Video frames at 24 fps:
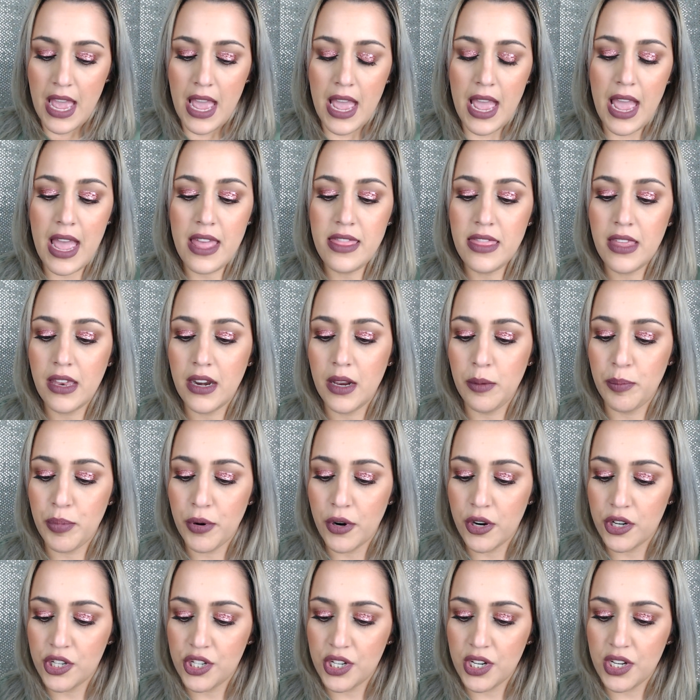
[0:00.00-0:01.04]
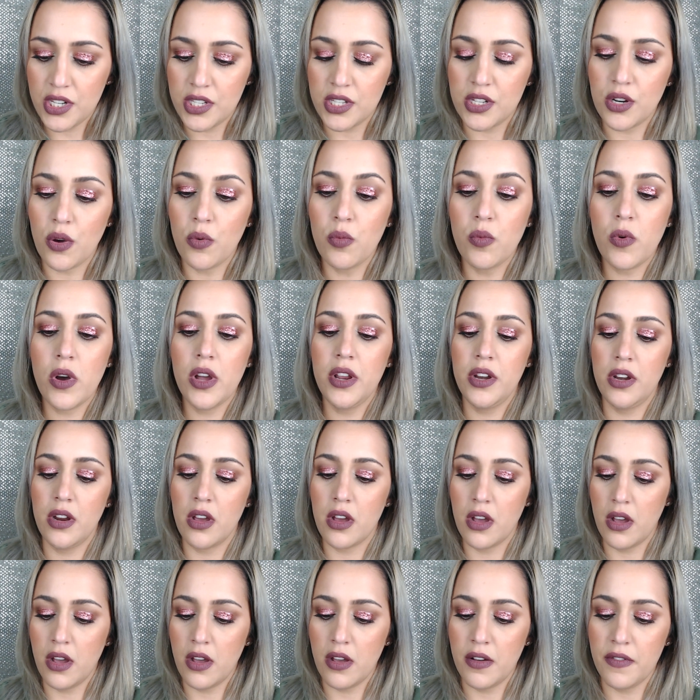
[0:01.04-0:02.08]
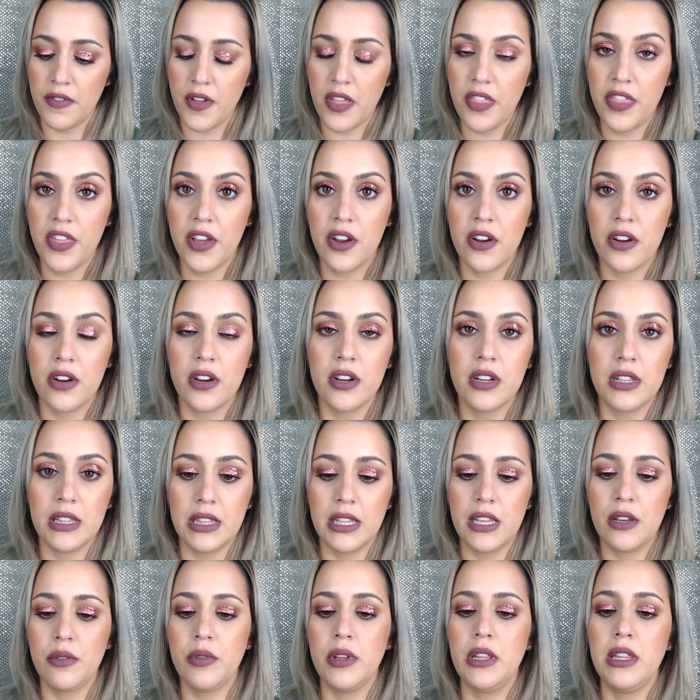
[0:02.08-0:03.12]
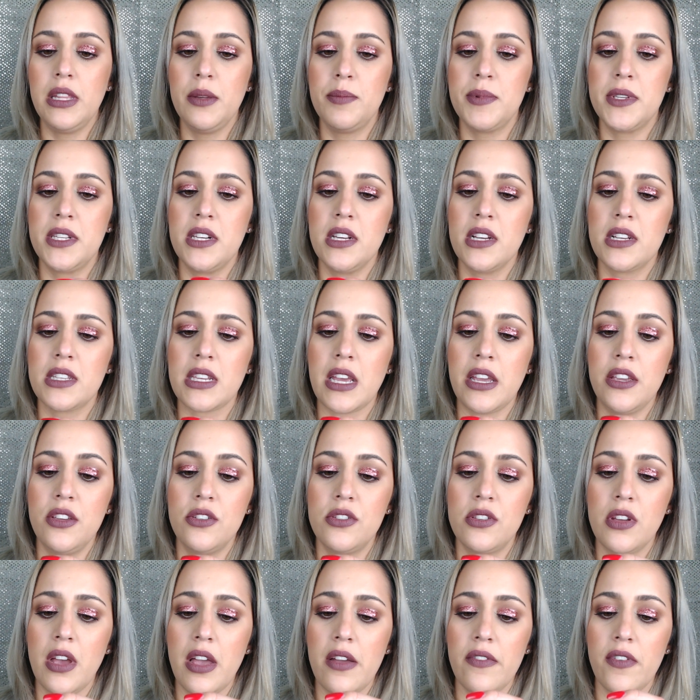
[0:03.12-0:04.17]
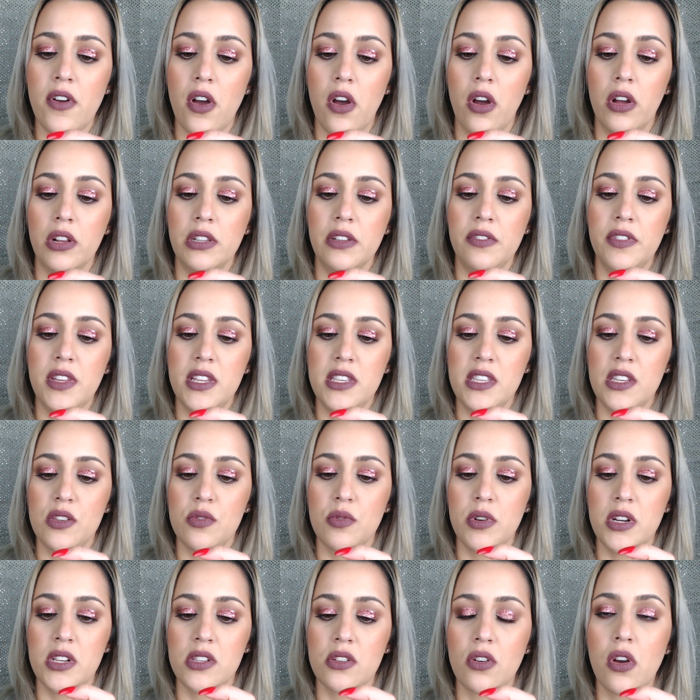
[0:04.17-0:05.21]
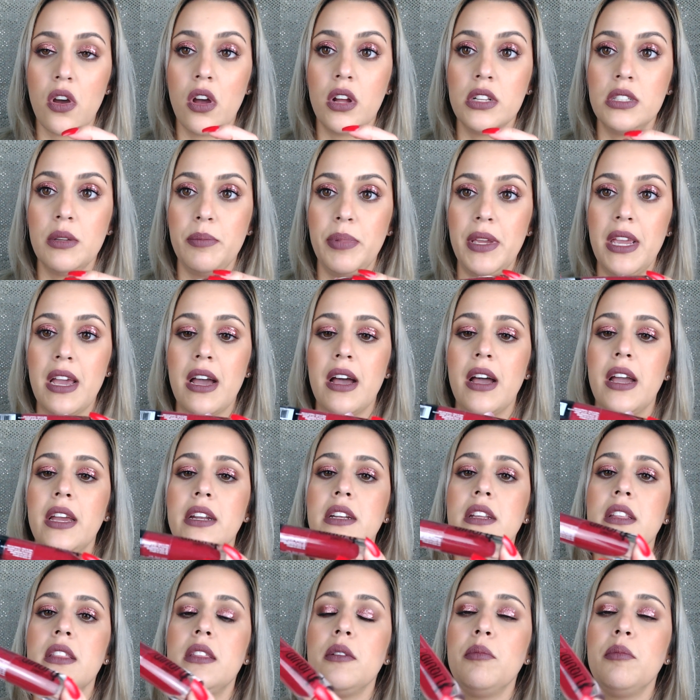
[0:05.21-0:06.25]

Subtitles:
And then I purchased one of their liquid lipsticks. I used to have all of these. This one is called Behind the